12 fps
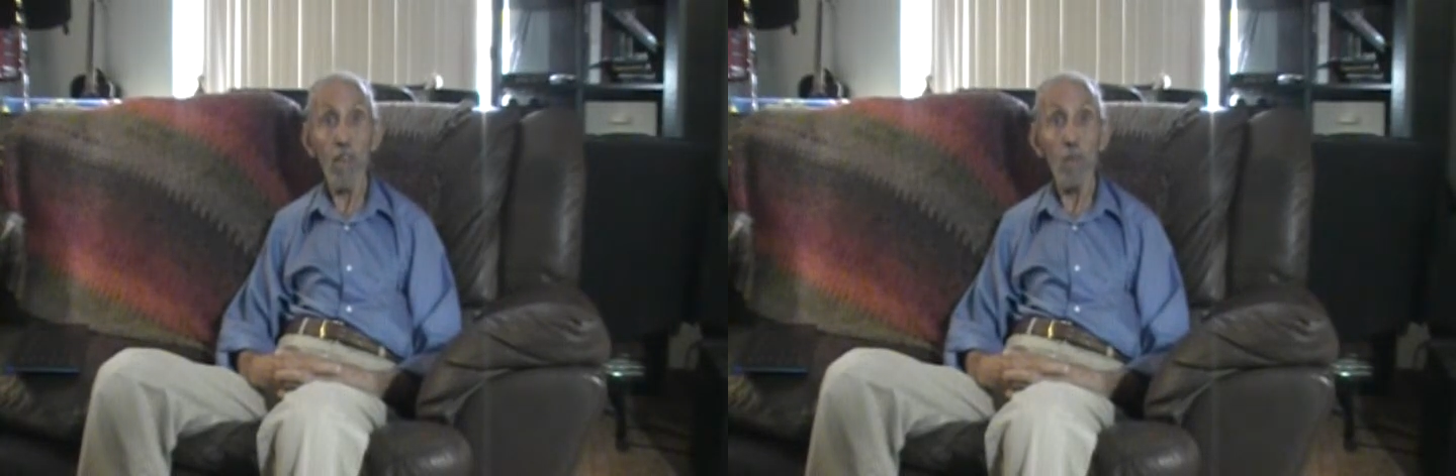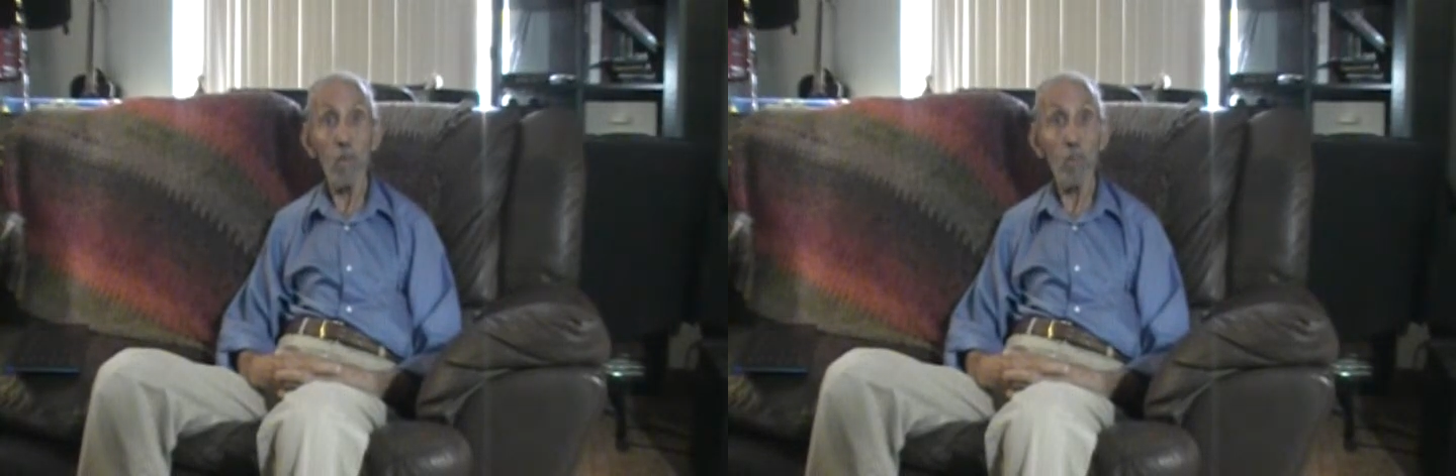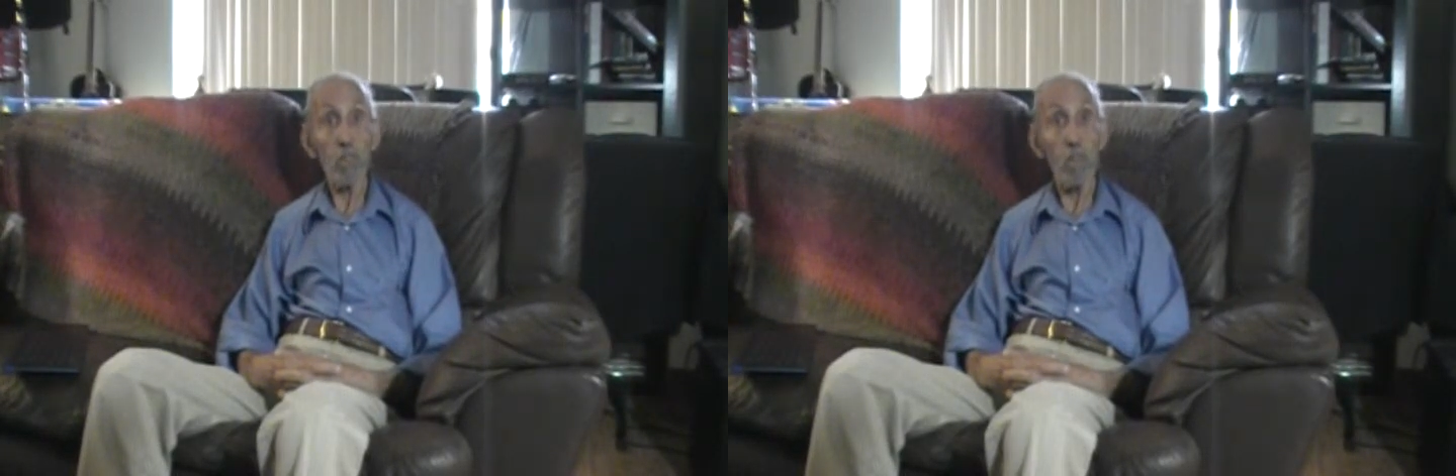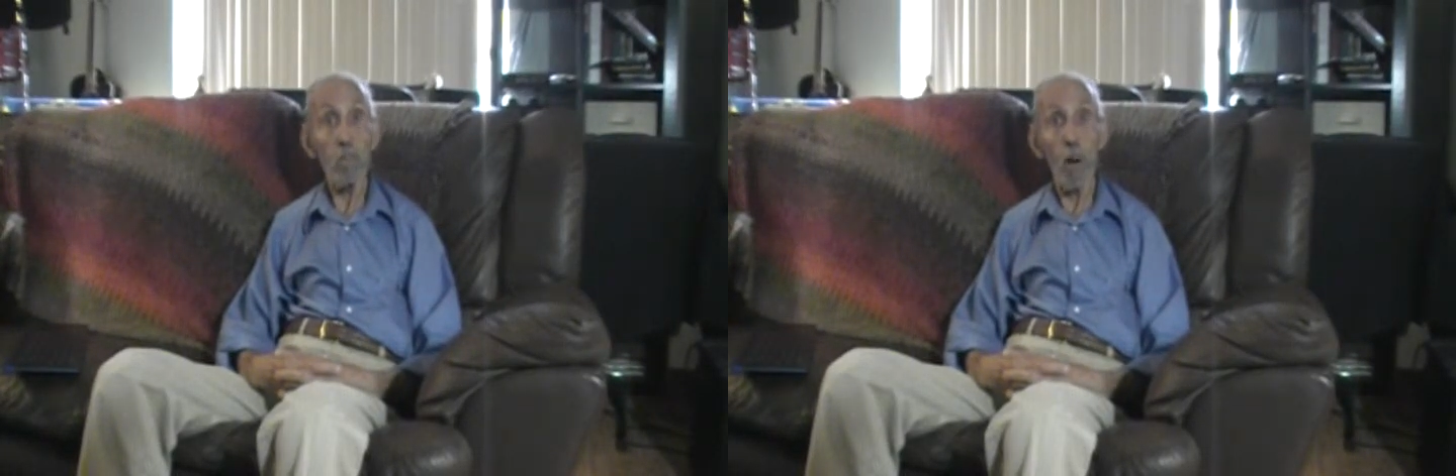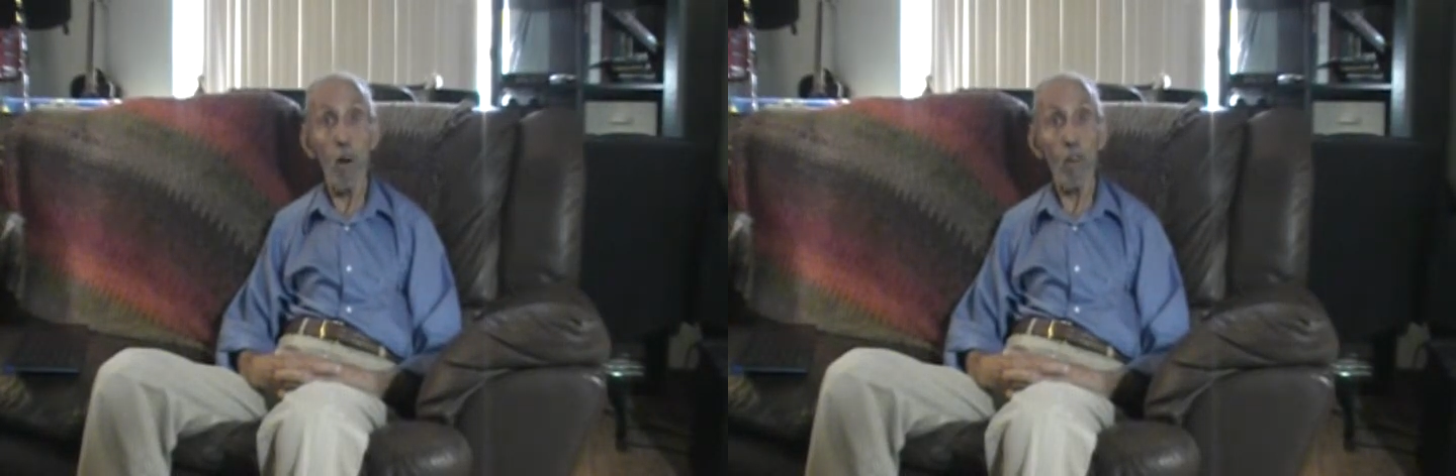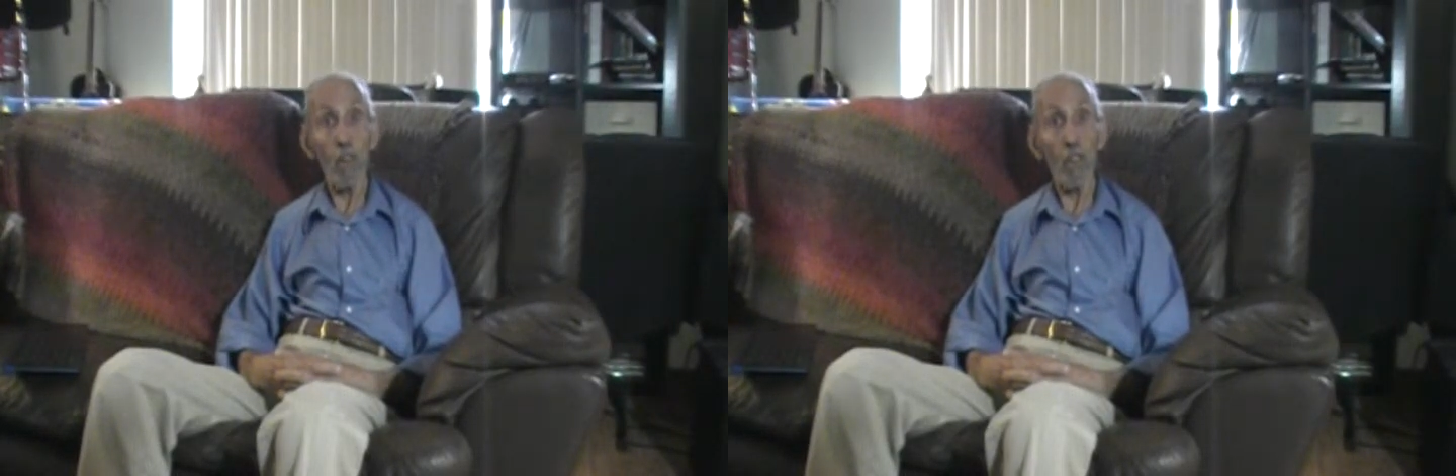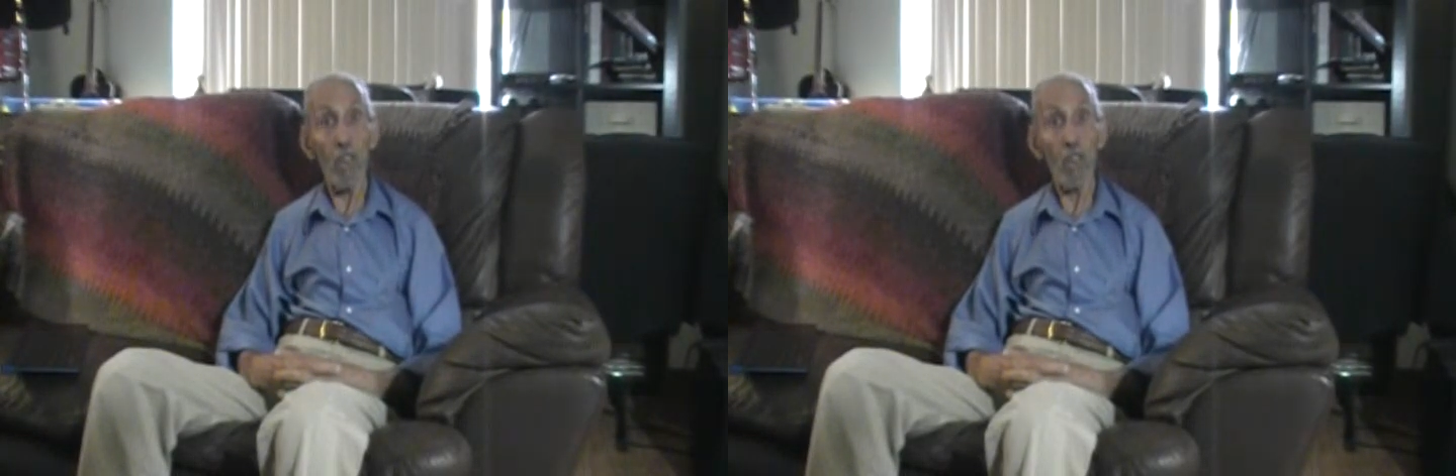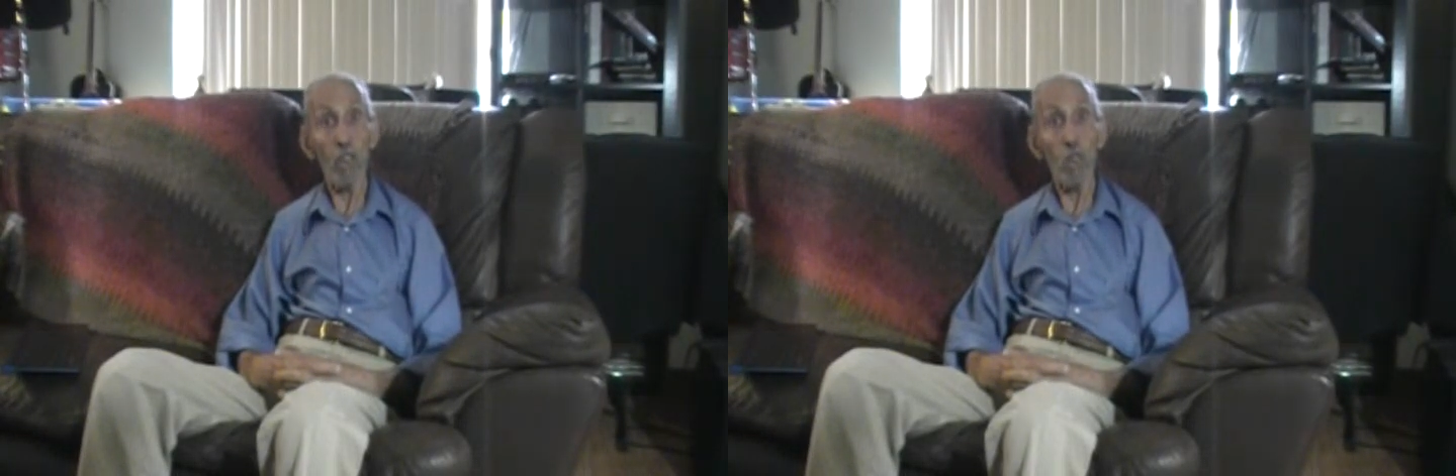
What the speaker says: the most immoral things